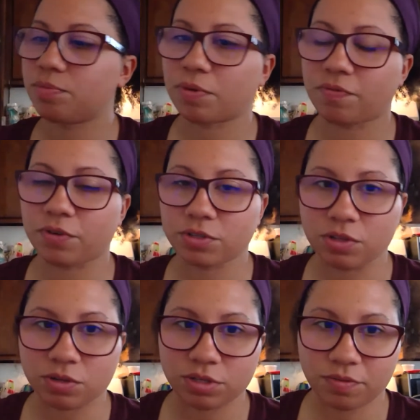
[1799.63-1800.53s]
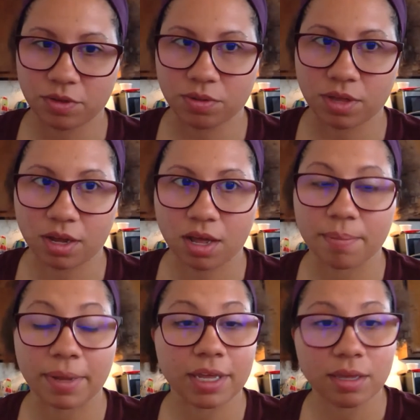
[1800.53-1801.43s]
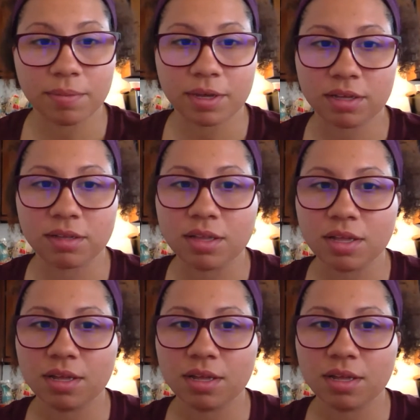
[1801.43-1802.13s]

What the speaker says: but for those of you that got my email